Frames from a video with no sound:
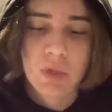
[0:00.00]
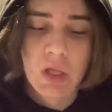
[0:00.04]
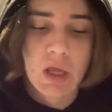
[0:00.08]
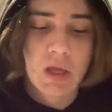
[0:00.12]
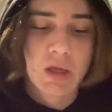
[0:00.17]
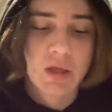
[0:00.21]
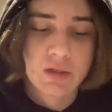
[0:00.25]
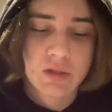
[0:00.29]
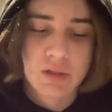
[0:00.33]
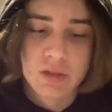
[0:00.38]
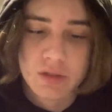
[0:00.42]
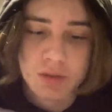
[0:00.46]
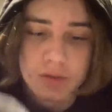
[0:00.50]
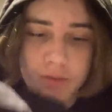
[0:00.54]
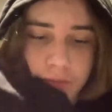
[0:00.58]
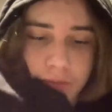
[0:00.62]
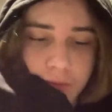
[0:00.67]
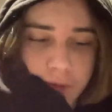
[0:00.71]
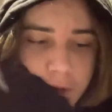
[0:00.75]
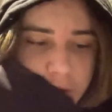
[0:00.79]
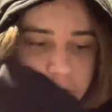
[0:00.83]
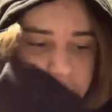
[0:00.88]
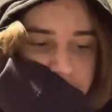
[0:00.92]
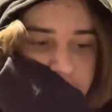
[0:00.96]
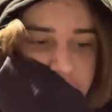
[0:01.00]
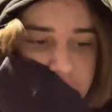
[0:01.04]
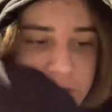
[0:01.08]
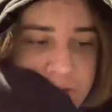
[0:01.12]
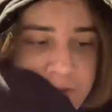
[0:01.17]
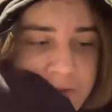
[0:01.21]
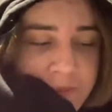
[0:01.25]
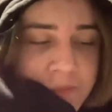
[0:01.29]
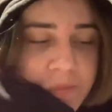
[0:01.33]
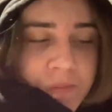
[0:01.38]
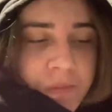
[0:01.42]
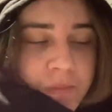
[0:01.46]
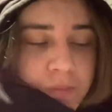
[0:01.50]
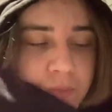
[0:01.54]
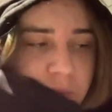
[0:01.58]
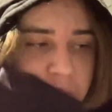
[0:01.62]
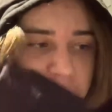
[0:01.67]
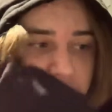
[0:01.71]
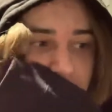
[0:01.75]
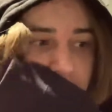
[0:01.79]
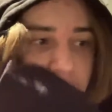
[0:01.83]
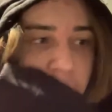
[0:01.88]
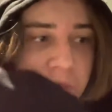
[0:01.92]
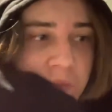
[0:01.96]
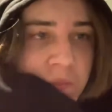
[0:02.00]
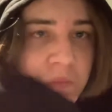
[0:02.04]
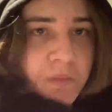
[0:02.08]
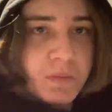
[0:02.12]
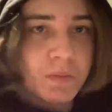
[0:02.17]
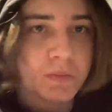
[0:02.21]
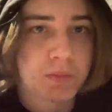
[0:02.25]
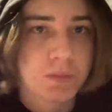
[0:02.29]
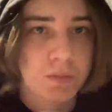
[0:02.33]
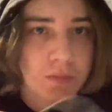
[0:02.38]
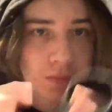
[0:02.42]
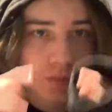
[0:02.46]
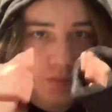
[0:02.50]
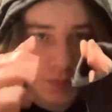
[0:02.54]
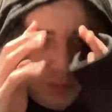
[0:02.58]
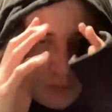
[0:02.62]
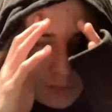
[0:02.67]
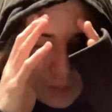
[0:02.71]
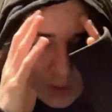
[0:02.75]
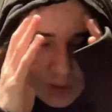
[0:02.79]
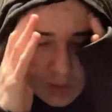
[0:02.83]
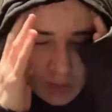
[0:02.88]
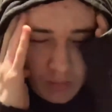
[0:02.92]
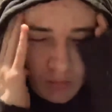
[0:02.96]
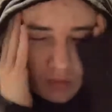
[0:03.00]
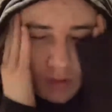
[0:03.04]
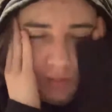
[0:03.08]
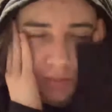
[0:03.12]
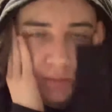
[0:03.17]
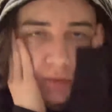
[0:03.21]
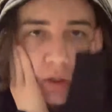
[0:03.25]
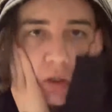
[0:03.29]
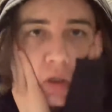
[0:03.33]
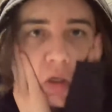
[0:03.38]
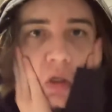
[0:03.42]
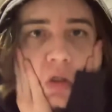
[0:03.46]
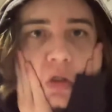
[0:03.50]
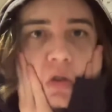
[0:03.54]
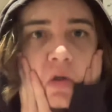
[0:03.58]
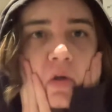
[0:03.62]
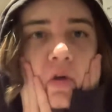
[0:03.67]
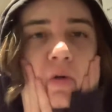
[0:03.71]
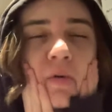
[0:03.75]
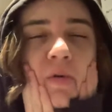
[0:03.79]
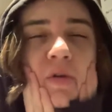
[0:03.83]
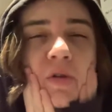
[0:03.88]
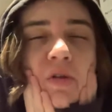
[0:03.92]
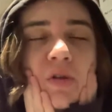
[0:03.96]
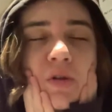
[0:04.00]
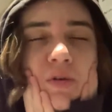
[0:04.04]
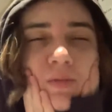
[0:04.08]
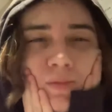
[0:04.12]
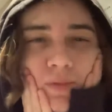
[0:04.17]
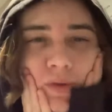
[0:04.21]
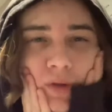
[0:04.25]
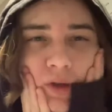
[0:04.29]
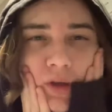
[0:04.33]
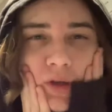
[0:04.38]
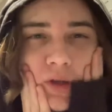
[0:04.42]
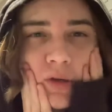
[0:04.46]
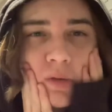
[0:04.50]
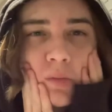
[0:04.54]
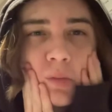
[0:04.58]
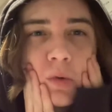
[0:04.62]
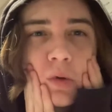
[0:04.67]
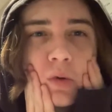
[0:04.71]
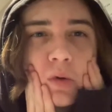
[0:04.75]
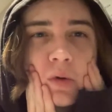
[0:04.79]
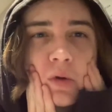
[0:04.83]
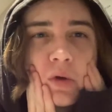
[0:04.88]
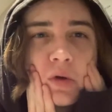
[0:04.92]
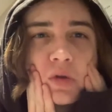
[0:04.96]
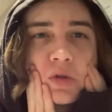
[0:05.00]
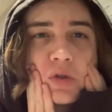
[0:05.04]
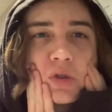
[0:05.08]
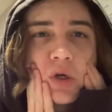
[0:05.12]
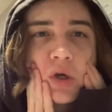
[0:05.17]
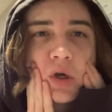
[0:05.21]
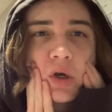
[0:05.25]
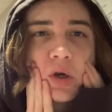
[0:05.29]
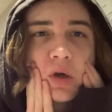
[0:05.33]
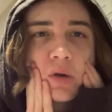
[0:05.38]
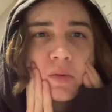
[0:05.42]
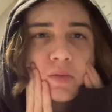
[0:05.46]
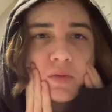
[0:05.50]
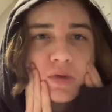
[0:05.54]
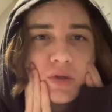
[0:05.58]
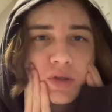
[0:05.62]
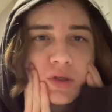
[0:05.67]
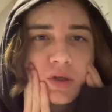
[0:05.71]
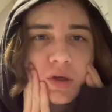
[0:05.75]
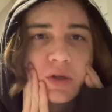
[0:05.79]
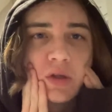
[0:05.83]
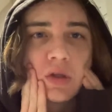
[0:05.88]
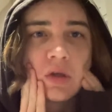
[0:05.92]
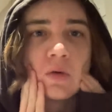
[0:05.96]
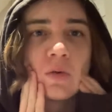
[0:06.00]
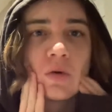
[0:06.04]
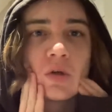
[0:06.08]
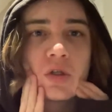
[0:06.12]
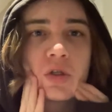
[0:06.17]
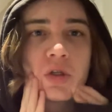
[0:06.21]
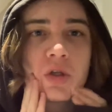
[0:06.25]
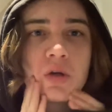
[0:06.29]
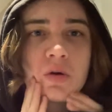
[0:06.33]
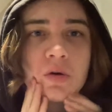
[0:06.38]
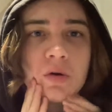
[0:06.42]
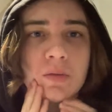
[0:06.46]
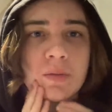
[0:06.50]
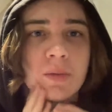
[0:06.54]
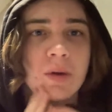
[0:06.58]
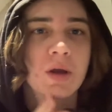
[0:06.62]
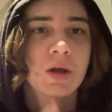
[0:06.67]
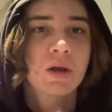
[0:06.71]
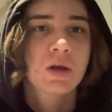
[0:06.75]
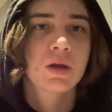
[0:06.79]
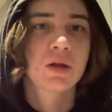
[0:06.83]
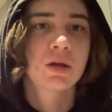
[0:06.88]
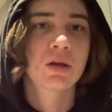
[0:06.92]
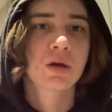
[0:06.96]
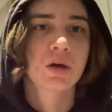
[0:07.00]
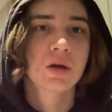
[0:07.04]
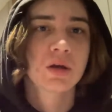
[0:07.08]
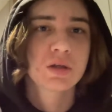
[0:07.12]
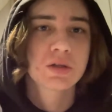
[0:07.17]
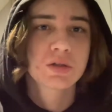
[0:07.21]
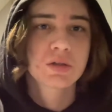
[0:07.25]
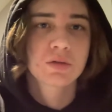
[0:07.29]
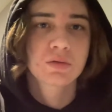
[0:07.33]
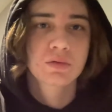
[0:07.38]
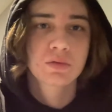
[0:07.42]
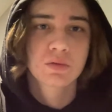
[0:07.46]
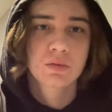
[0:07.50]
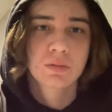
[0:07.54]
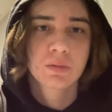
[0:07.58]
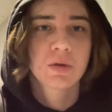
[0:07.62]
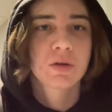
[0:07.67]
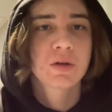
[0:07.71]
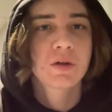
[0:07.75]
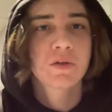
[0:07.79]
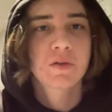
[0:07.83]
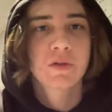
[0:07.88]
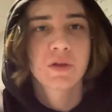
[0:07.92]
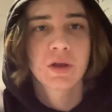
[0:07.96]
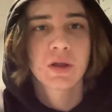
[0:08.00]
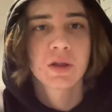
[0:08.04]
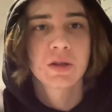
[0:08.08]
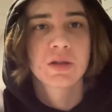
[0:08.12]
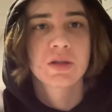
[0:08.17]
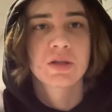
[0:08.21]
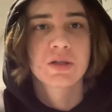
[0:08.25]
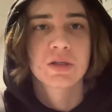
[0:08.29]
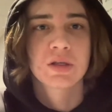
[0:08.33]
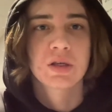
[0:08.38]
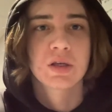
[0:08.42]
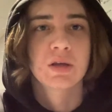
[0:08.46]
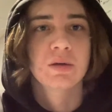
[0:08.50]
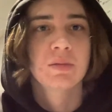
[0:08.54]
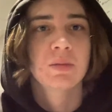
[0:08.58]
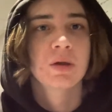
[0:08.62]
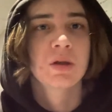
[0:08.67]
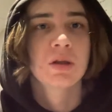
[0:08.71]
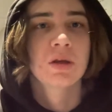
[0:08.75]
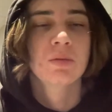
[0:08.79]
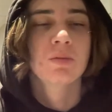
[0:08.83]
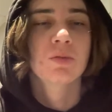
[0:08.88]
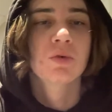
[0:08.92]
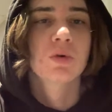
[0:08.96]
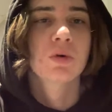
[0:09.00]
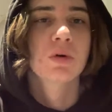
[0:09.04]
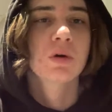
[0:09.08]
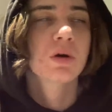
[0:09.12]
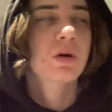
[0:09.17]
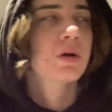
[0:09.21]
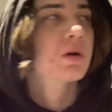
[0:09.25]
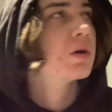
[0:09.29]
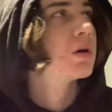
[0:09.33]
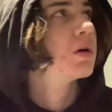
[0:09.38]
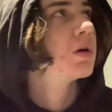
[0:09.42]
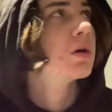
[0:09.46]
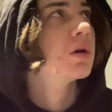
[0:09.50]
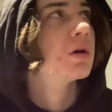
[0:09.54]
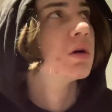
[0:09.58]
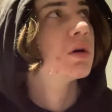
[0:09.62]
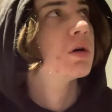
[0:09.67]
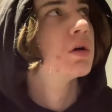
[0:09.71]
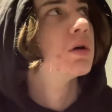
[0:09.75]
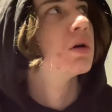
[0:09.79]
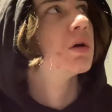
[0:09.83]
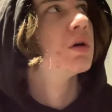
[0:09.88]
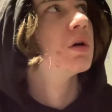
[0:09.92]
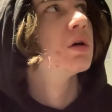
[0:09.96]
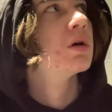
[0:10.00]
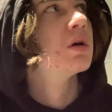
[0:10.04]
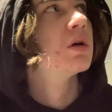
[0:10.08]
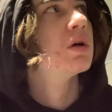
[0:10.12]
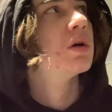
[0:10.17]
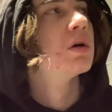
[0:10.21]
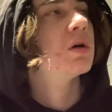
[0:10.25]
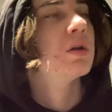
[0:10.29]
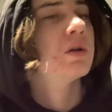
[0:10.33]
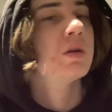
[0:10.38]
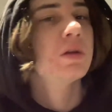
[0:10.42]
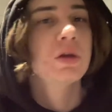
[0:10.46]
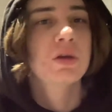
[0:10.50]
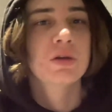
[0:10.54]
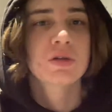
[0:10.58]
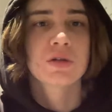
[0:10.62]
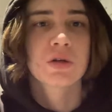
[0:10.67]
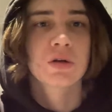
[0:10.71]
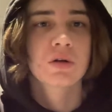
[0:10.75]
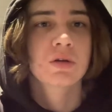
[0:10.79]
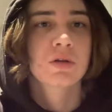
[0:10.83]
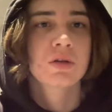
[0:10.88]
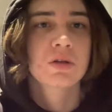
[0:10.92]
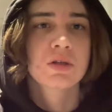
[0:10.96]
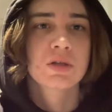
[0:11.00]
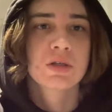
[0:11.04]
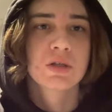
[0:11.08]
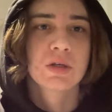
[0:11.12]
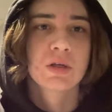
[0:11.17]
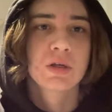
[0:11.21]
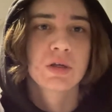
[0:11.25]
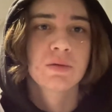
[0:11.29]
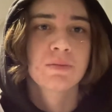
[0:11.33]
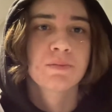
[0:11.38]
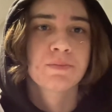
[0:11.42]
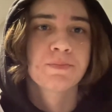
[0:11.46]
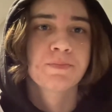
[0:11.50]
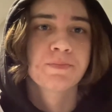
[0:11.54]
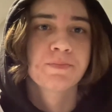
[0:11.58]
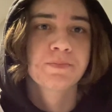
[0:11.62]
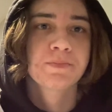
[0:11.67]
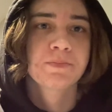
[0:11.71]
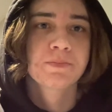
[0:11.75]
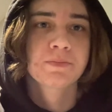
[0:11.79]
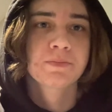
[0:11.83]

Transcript: I just want to sleep. You know, my parents always complain about their jobs and how they wish they were back in high school, but it's not the same anymore. Things aren't the same.